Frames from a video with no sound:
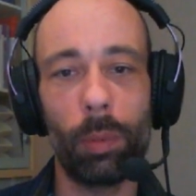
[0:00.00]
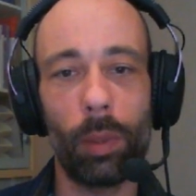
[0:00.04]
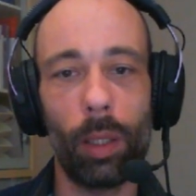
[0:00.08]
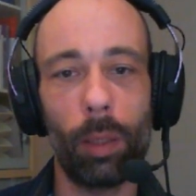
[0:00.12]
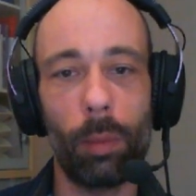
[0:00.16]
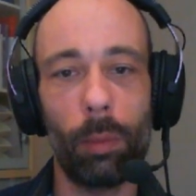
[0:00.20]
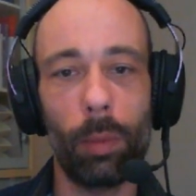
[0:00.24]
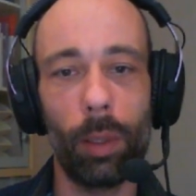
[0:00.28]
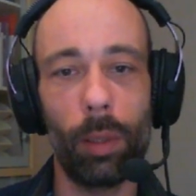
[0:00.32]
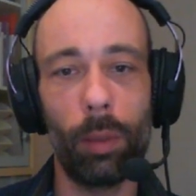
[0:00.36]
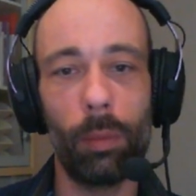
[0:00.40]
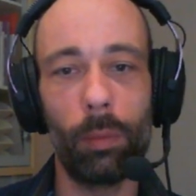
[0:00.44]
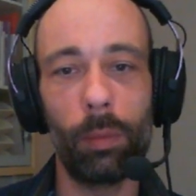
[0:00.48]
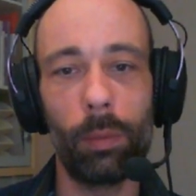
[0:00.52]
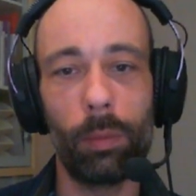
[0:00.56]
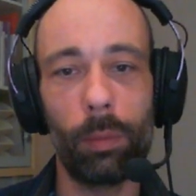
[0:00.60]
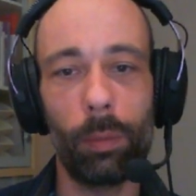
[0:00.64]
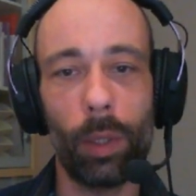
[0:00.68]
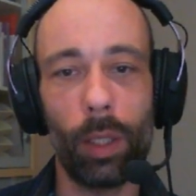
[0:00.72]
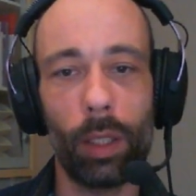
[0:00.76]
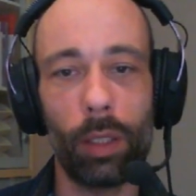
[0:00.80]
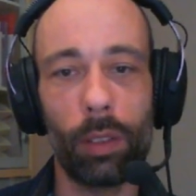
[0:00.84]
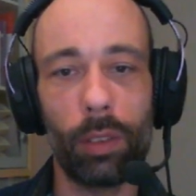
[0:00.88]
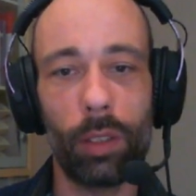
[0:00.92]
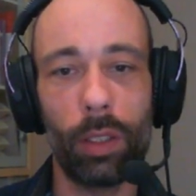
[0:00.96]
problem,
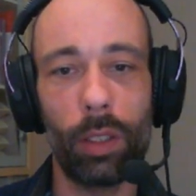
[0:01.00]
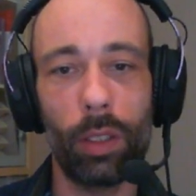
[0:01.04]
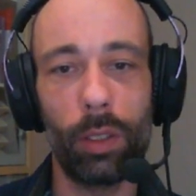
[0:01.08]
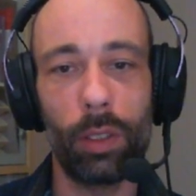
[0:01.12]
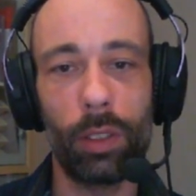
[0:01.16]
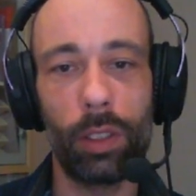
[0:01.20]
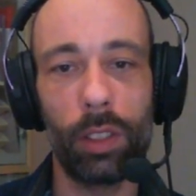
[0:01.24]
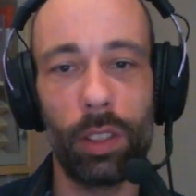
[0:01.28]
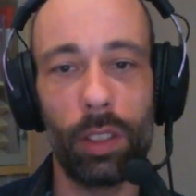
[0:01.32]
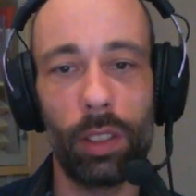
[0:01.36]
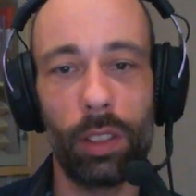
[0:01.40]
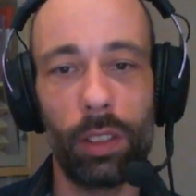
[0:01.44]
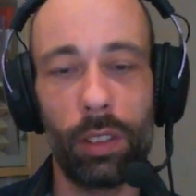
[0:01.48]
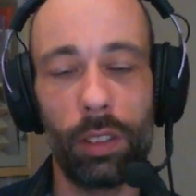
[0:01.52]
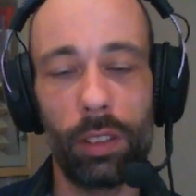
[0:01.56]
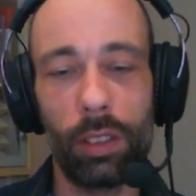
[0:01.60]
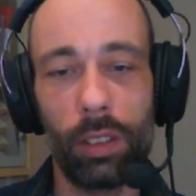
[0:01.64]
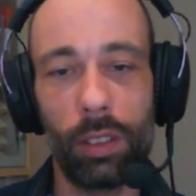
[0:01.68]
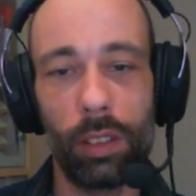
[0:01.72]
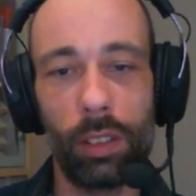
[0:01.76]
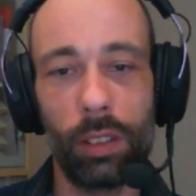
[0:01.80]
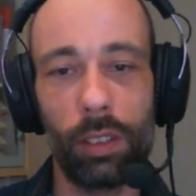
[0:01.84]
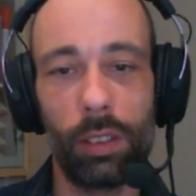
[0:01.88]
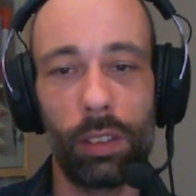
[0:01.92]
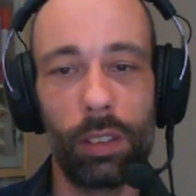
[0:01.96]
part of solution,
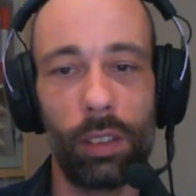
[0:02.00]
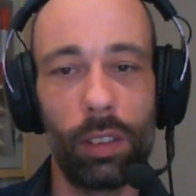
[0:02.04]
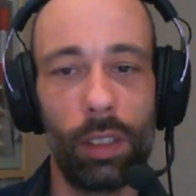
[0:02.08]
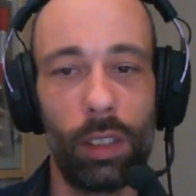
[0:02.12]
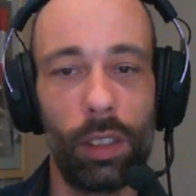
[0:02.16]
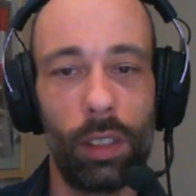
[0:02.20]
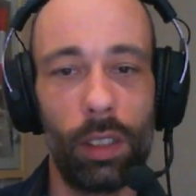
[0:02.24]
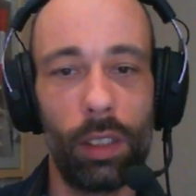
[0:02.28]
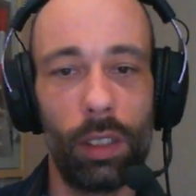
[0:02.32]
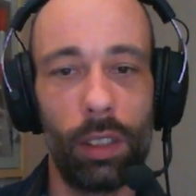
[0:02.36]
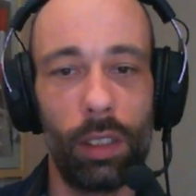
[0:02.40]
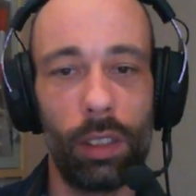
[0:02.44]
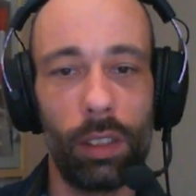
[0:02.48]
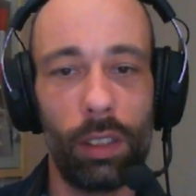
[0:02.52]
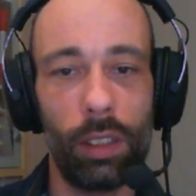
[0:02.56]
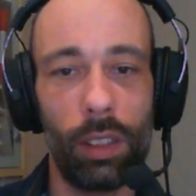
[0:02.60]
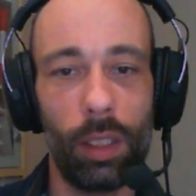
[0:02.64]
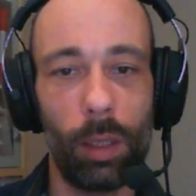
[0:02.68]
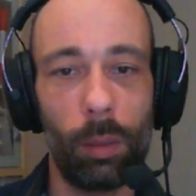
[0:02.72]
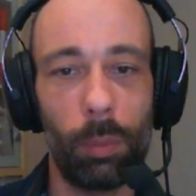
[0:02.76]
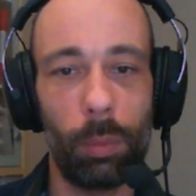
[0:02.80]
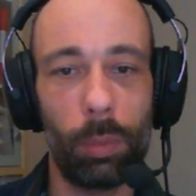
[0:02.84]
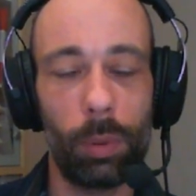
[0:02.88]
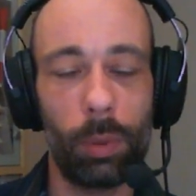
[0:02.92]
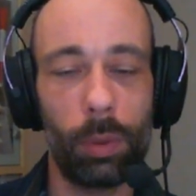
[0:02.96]

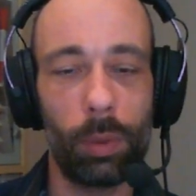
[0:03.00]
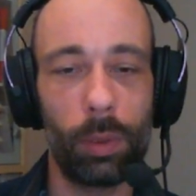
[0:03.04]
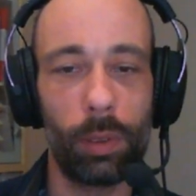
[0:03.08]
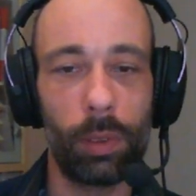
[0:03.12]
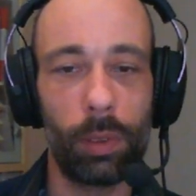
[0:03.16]
tip,